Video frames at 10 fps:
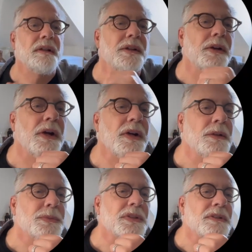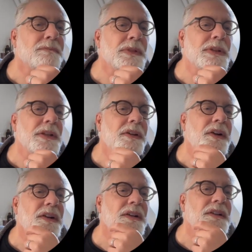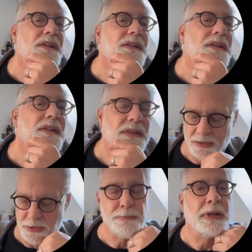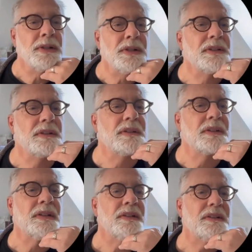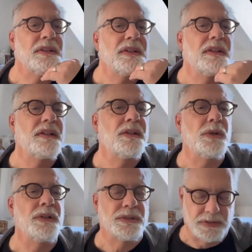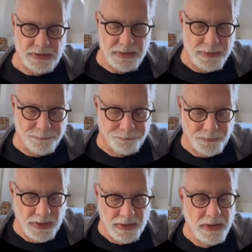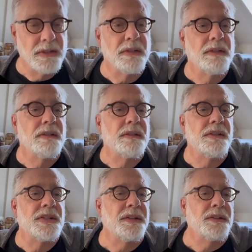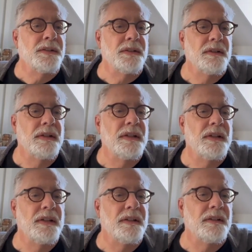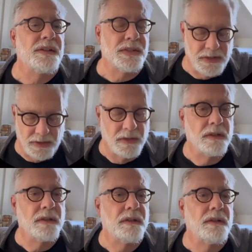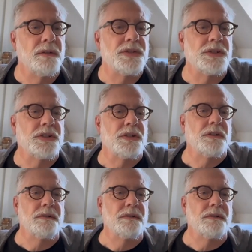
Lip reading: Literary, oops, maybe literary. Good spell. Okay. Who else? Designer and let's see, researcher.